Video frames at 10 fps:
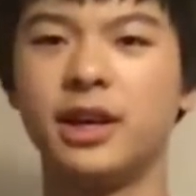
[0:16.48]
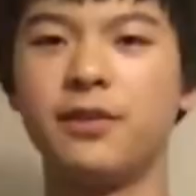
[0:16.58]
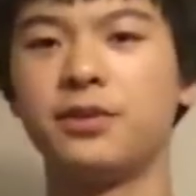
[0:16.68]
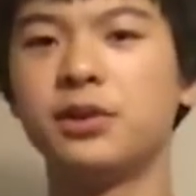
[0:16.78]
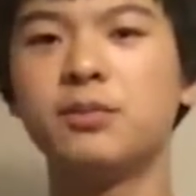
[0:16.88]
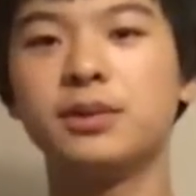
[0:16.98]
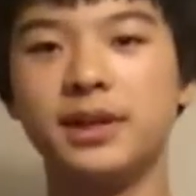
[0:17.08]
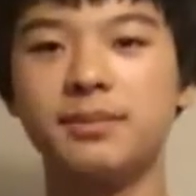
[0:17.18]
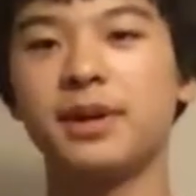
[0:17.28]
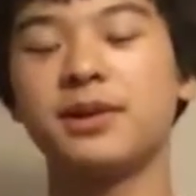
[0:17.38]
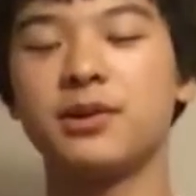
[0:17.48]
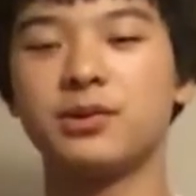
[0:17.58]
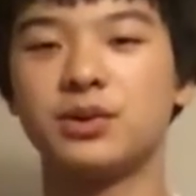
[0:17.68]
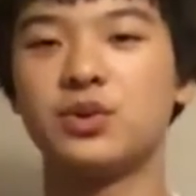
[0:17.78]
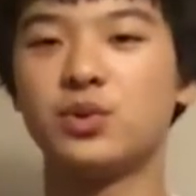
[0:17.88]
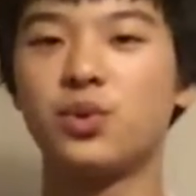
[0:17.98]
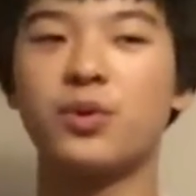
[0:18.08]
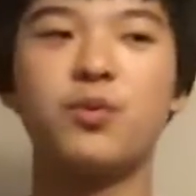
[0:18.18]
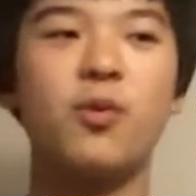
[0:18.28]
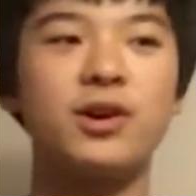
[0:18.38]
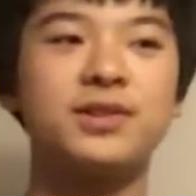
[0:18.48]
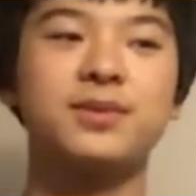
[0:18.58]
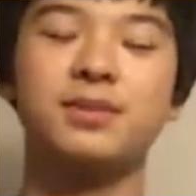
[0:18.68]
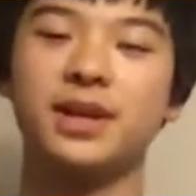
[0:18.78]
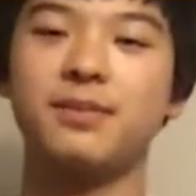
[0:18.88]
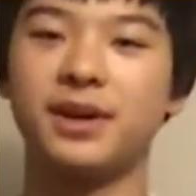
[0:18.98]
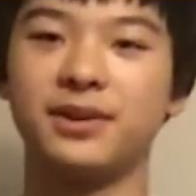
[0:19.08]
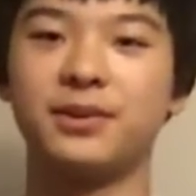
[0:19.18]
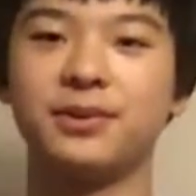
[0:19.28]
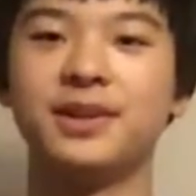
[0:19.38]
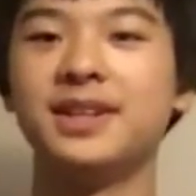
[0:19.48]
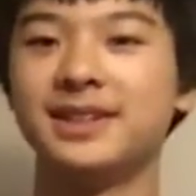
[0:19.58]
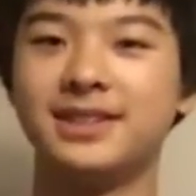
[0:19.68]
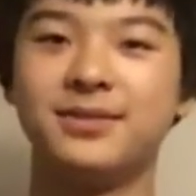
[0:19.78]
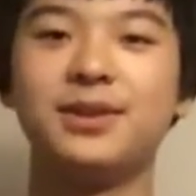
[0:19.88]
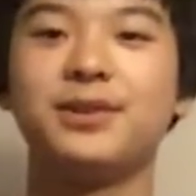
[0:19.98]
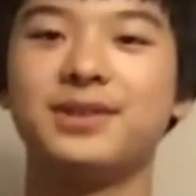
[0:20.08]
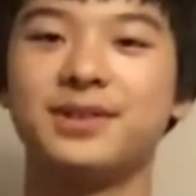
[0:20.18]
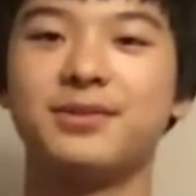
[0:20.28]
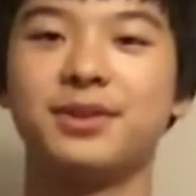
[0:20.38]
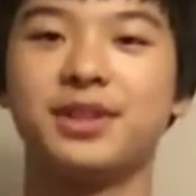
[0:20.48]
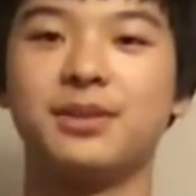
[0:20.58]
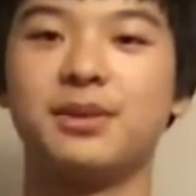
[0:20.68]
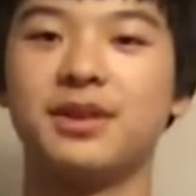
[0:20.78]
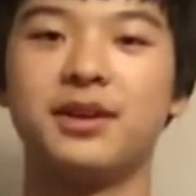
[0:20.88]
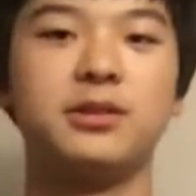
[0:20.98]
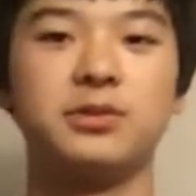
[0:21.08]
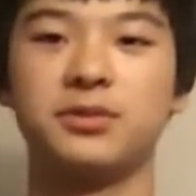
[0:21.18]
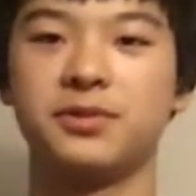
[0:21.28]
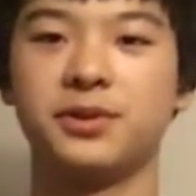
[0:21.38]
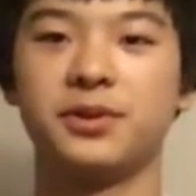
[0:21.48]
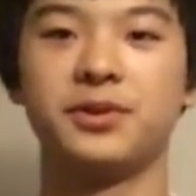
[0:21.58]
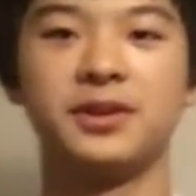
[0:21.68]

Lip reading: If you don't play penhold, nor want to play penhold, this video isn't really going to be that useful for you.